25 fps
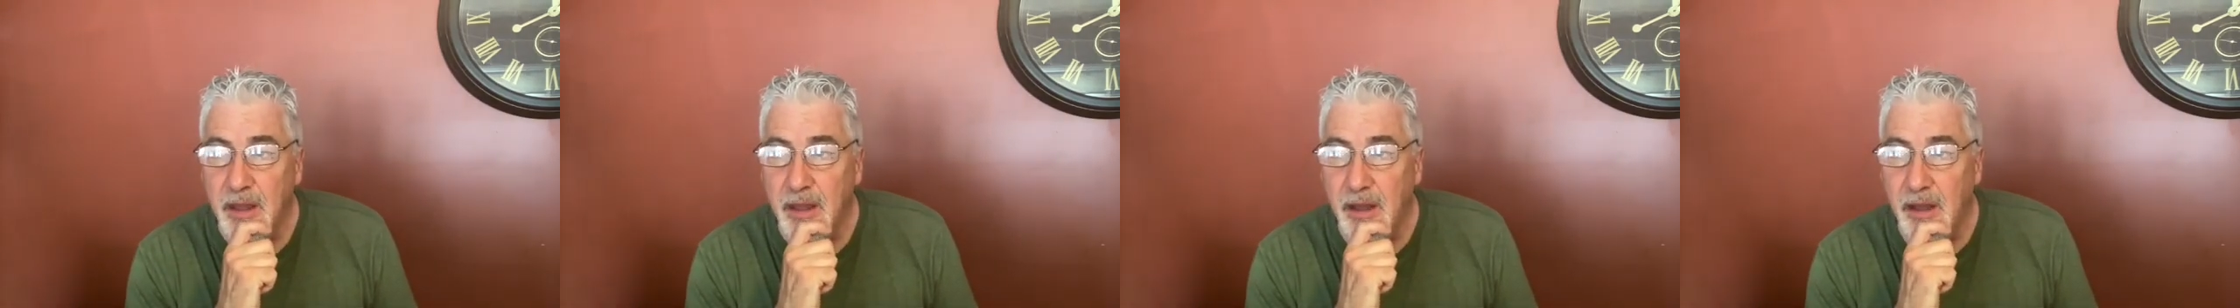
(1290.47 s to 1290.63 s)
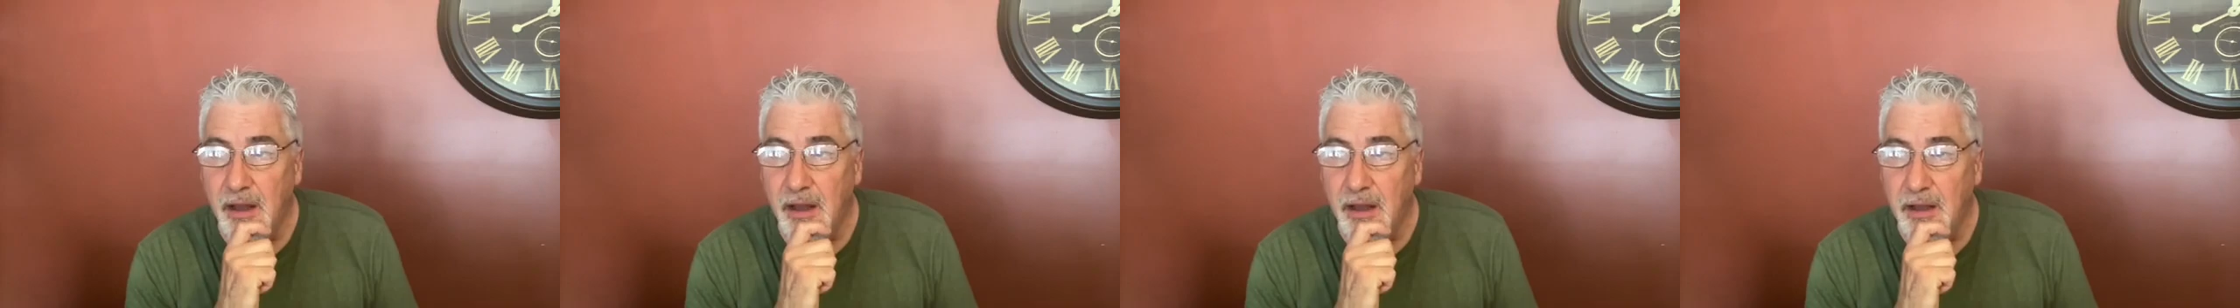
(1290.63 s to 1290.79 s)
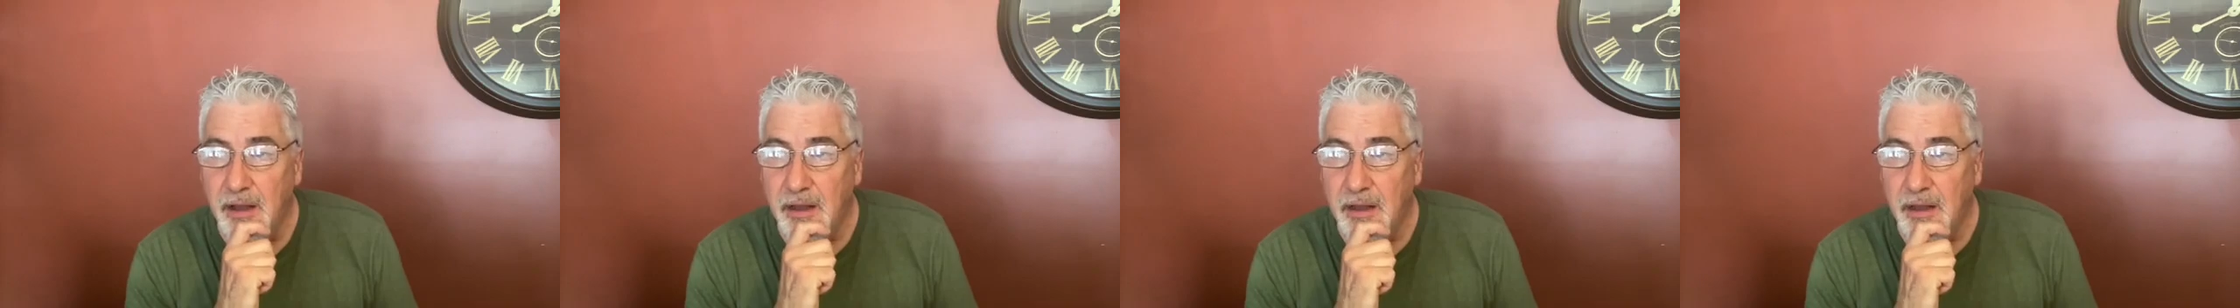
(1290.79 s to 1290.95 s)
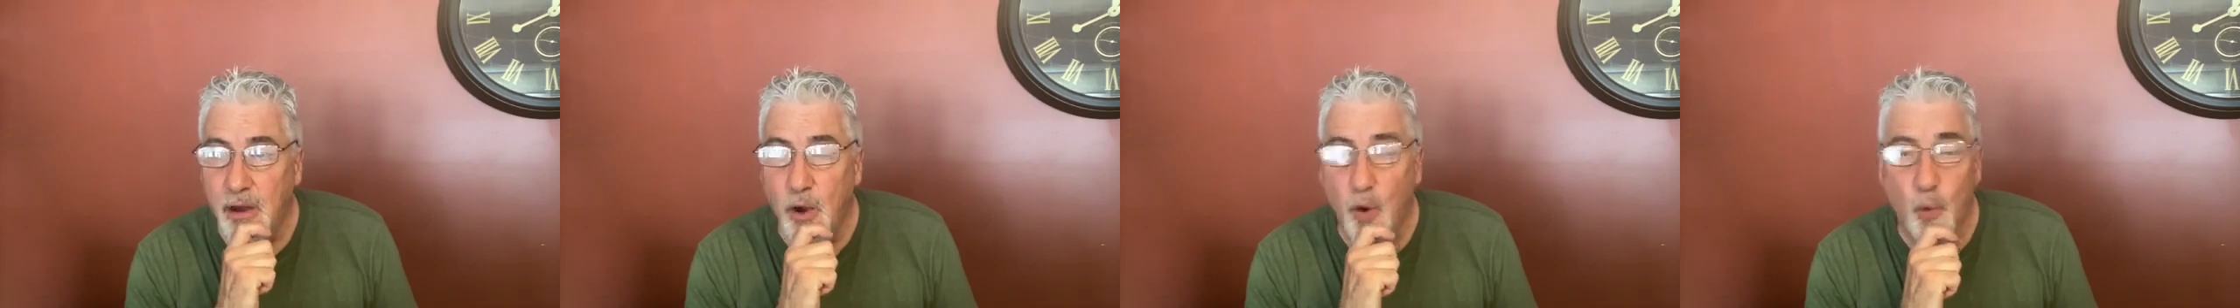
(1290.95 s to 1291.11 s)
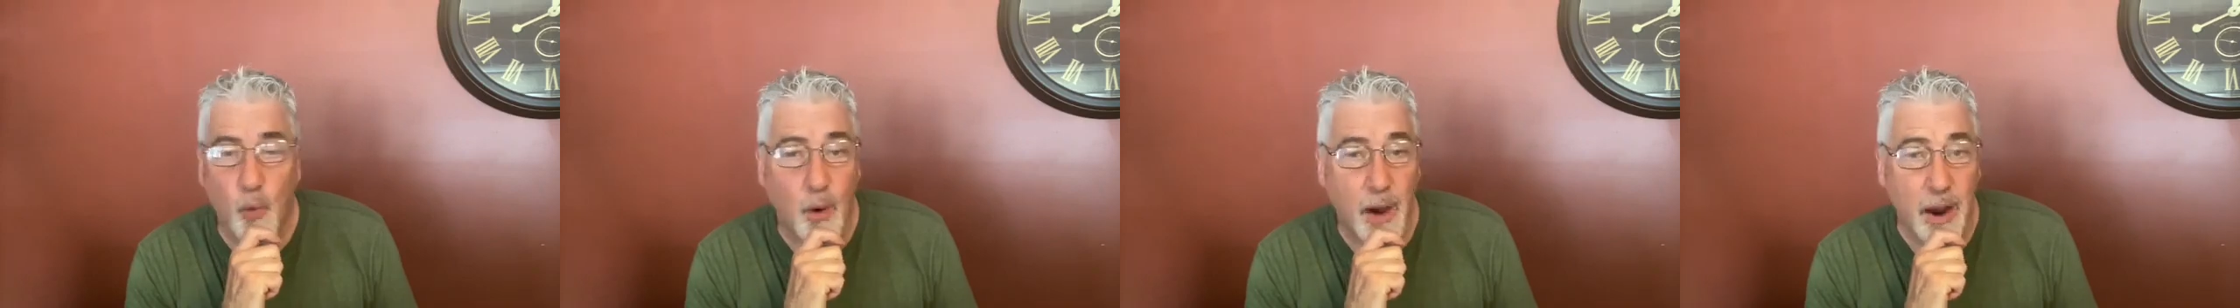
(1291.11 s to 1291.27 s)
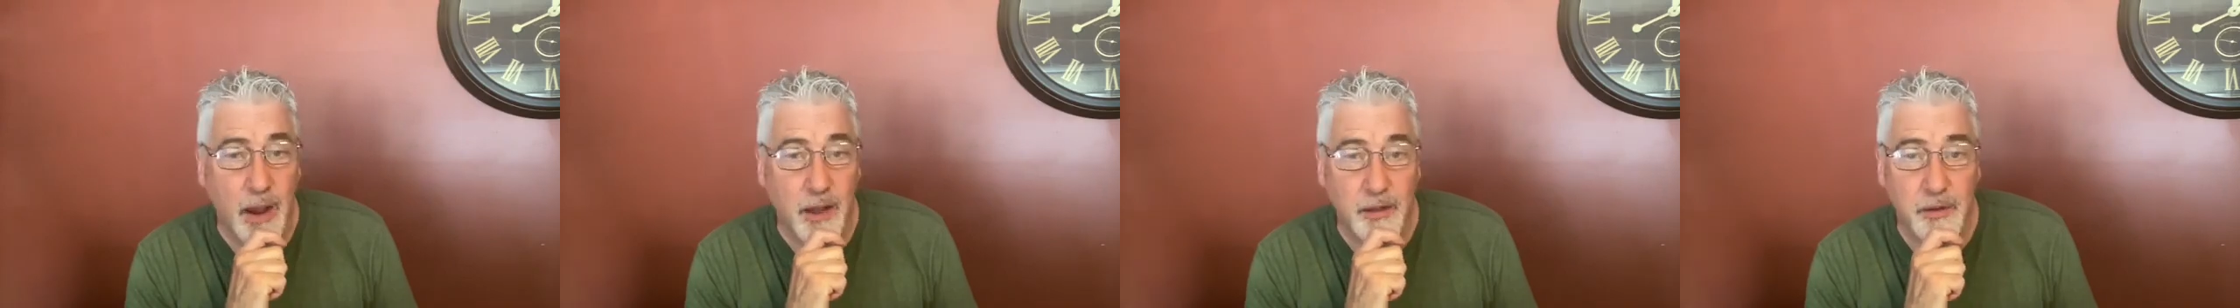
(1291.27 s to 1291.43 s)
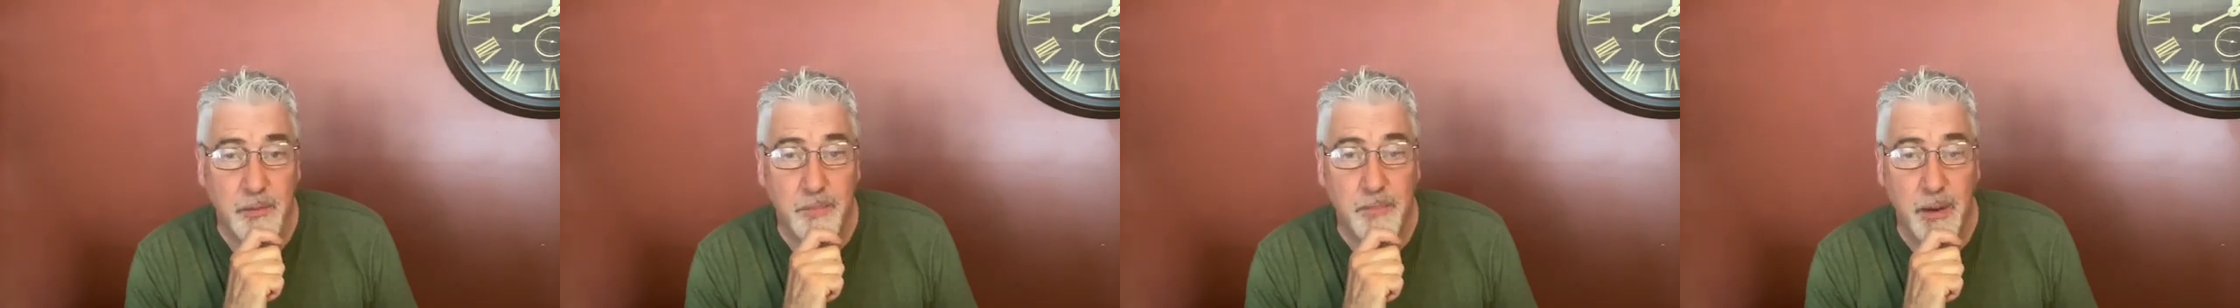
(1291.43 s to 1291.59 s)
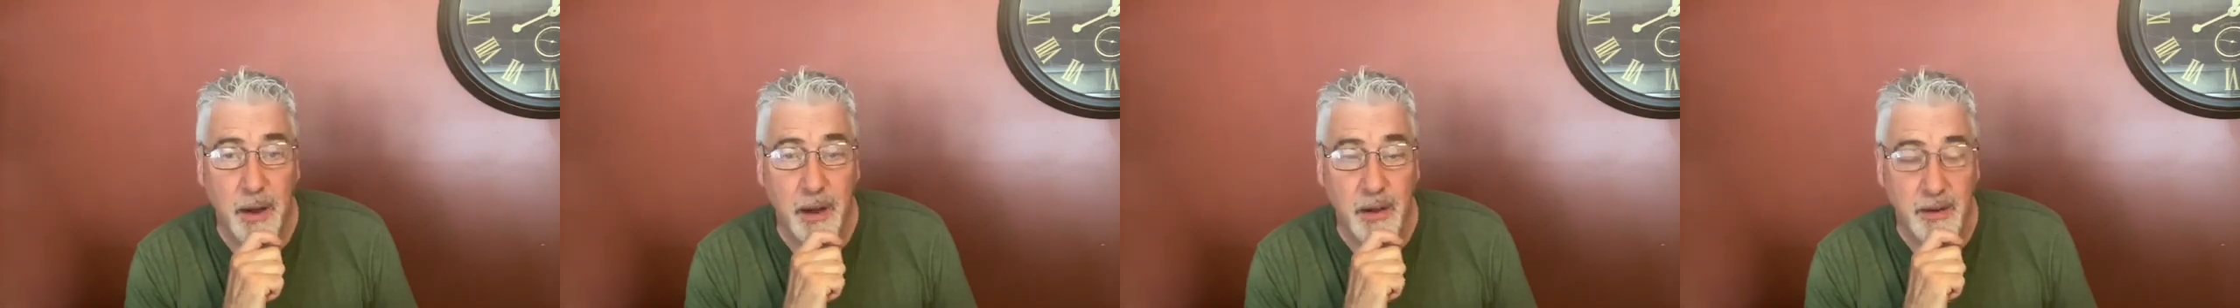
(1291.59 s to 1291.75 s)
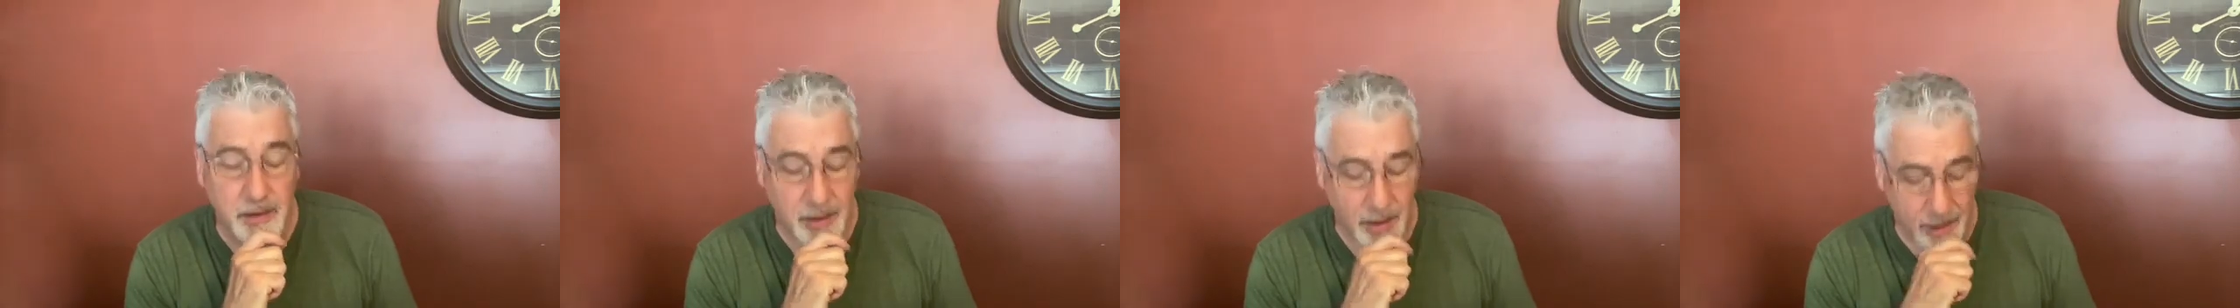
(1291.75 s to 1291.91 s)
uh, a wild
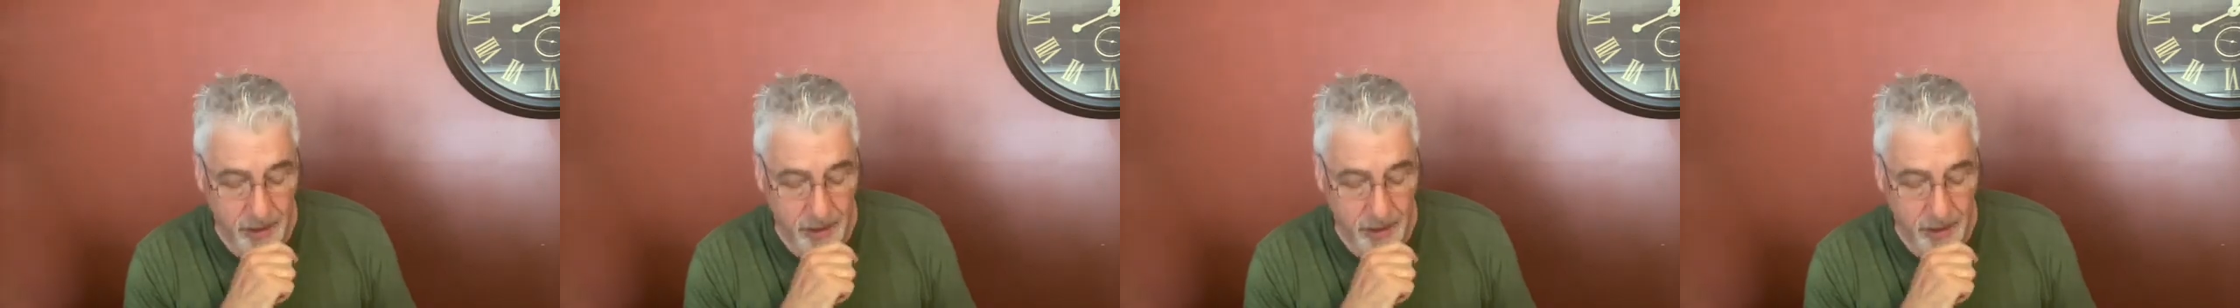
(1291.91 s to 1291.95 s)
buck.